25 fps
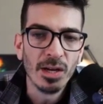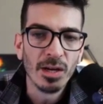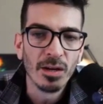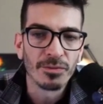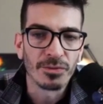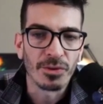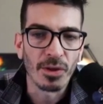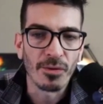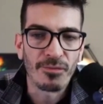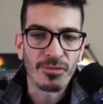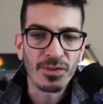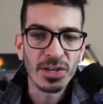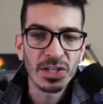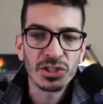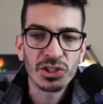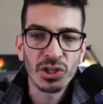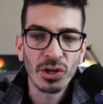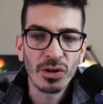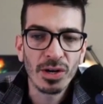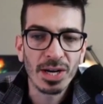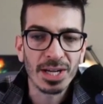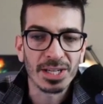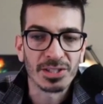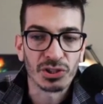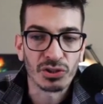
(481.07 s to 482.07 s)
the
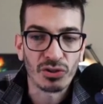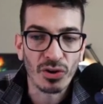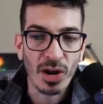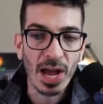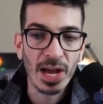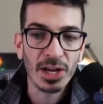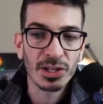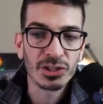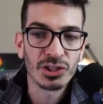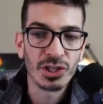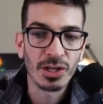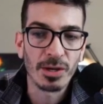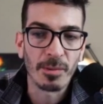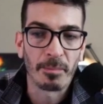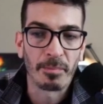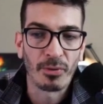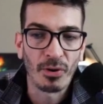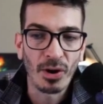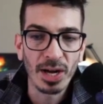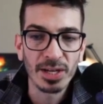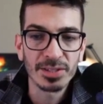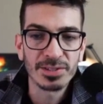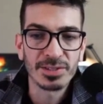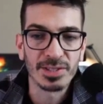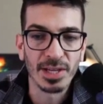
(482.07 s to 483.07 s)
feature extraction
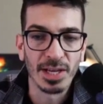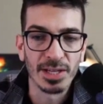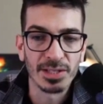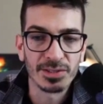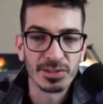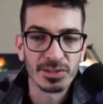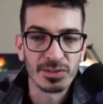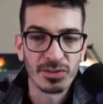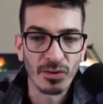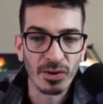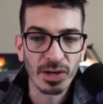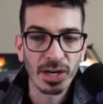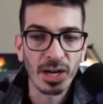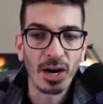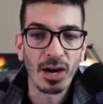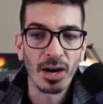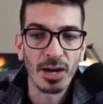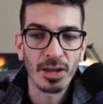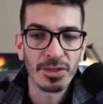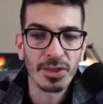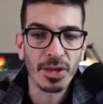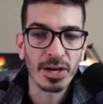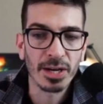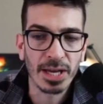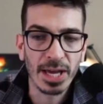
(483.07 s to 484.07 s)
process during
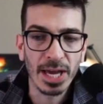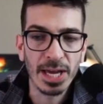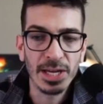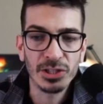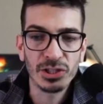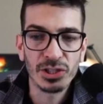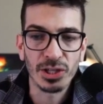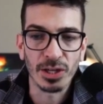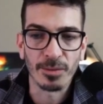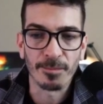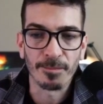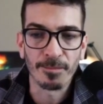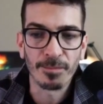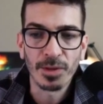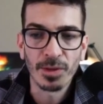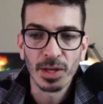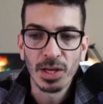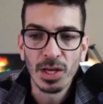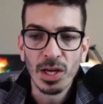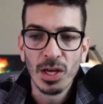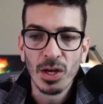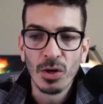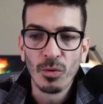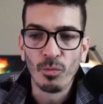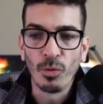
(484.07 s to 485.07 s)
authentication
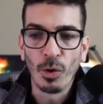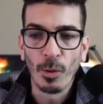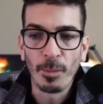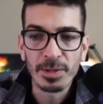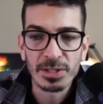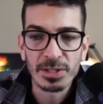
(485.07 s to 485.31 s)
will be